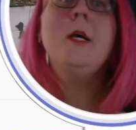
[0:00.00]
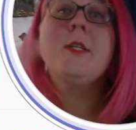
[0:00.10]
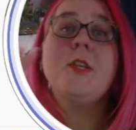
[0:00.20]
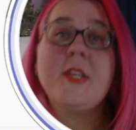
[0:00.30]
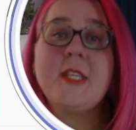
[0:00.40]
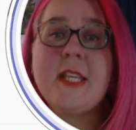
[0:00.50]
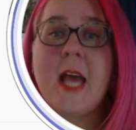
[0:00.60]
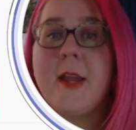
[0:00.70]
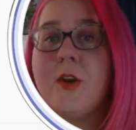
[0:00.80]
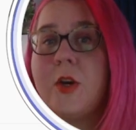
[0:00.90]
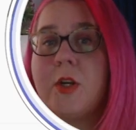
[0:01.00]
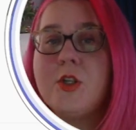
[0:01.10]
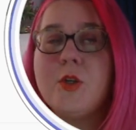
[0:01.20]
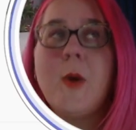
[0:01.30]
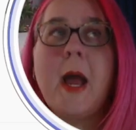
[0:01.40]
So this is how you can
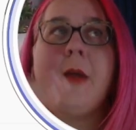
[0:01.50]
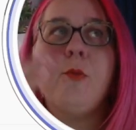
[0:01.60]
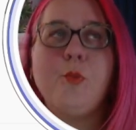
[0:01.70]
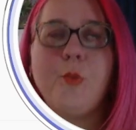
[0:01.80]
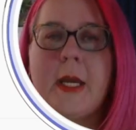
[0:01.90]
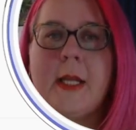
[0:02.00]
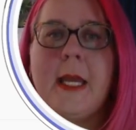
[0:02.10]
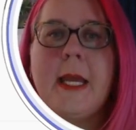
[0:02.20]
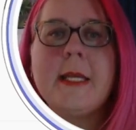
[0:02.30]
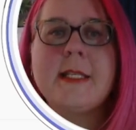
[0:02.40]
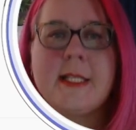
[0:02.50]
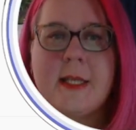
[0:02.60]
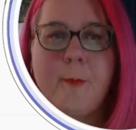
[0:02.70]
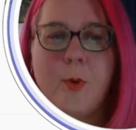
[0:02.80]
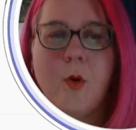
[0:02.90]
do a really
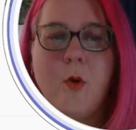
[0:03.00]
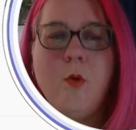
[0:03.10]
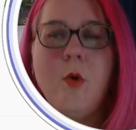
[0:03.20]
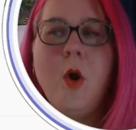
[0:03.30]
simple